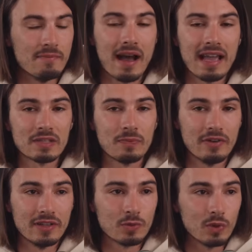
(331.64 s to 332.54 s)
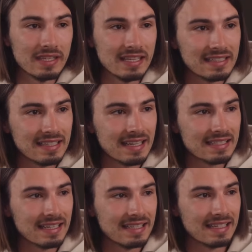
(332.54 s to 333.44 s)
And in my experience, what this
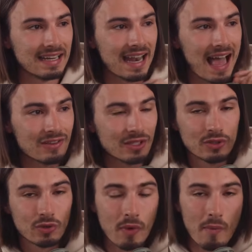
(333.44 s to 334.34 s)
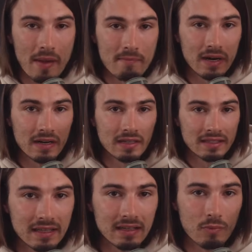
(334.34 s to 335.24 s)
does is it allows you to remember
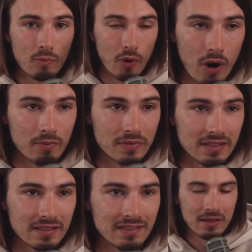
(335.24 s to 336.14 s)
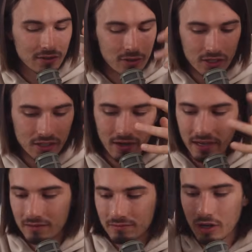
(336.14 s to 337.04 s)
the prompts, because usually you're
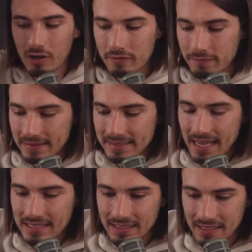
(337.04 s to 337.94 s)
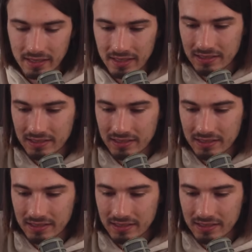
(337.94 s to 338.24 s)
like, oh, fantastic, here's a